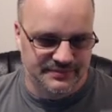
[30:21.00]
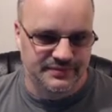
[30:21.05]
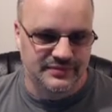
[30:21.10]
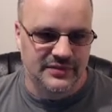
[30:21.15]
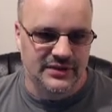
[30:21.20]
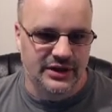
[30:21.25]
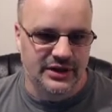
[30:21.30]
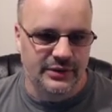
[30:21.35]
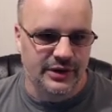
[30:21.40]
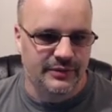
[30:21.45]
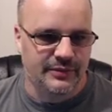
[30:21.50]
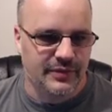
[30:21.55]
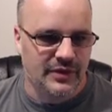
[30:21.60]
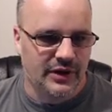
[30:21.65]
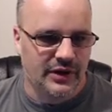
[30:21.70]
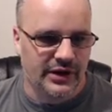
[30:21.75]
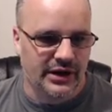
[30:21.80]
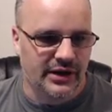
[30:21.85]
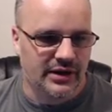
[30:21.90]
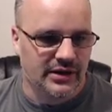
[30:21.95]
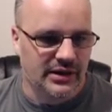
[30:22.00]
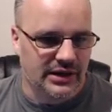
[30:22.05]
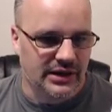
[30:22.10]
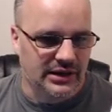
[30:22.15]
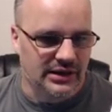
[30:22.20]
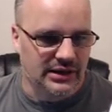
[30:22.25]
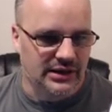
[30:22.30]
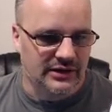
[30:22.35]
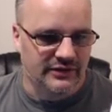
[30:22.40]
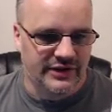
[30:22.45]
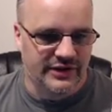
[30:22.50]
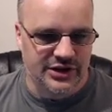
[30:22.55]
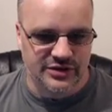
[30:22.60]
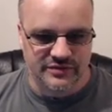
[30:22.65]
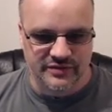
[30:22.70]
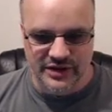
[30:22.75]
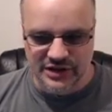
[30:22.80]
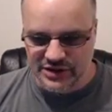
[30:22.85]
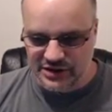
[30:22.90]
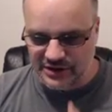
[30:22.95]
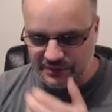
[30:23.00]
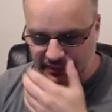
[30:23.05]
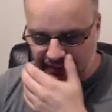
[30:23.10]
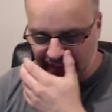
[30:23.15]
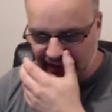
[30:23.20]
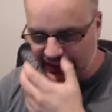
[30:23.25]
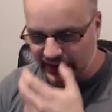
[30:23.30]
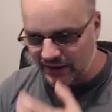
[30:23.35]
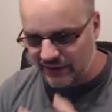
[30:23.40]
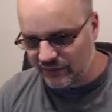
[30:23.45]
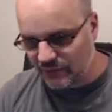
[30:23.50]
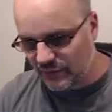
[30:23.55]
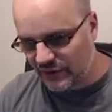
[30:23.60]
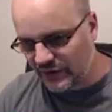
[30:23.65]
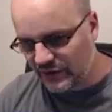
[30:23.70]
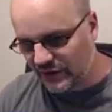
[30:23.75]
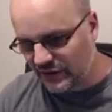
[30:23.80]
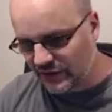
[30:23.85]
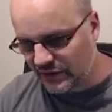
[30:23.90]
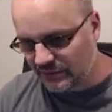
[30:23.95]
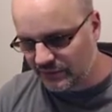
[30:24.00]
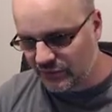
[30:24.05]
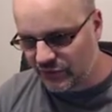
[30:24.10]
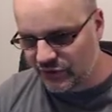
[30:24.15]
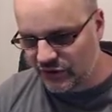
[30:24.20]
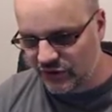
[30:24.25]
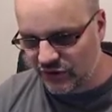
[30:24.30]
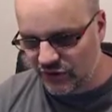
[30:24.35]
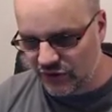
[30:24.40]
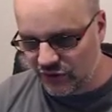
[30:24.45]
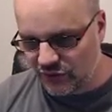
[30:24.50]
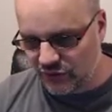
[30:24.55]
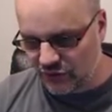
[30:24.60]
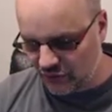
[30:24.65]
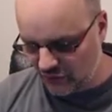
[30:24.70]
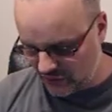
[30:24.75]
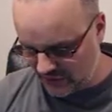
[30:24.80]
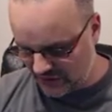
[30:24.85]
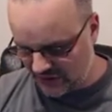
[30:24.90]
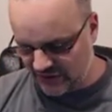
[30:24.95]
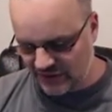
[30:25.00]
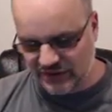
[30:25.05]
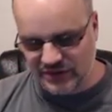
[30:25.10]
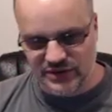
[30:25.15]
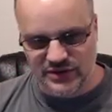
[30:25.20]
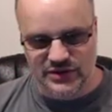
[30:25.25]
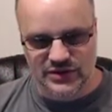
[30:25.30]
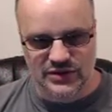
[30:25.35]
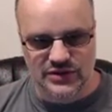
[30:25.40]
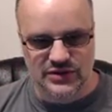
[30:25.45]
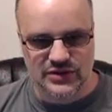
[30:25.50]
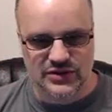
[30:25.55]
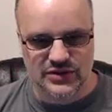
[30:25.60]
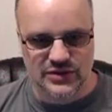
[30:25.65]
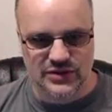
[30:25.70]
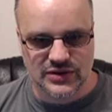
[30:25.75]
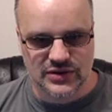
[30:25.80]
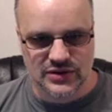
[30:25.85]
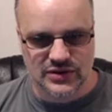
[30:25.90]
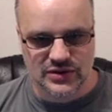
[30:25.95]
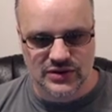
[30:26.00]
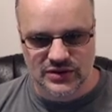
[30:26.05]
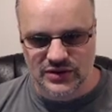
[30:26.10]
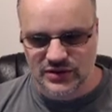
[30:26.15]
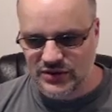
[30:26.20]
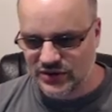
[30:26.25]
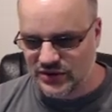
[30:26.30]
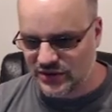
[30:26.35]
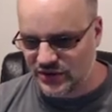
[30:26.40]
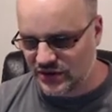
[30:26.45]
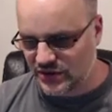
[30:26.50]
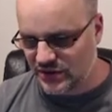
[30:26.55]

there we go. Okay, uh, fashion victim. And we are going to put you as...